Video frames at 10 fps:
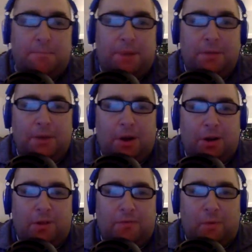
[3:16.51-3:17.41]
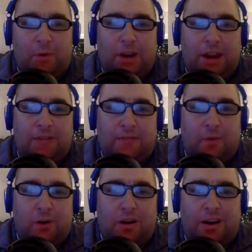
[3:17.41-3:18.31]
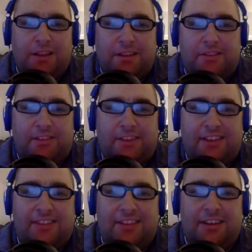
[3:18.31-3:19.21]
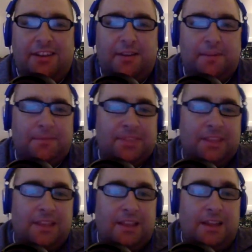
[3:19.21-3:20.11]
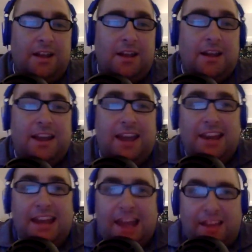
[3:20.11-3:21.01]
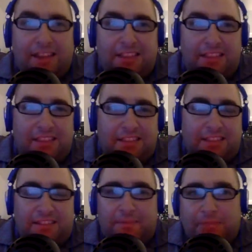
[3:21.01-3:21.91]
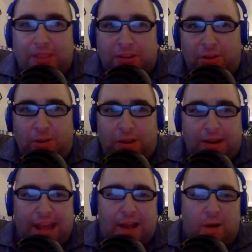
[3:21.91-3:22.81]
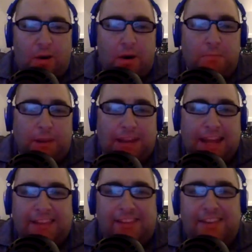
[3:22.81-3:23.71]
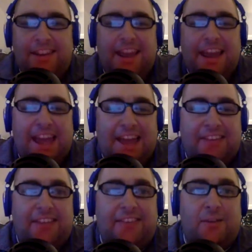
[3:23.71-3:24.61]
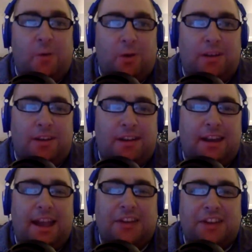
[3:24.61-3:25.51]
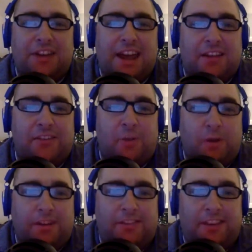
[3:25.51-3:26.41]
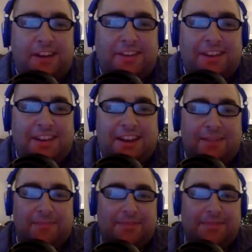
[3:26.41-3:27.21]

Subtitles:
Bumgarner 4-4 on the season. And yeah, don't look now. Melanson has actually had a scoreless inning tonight.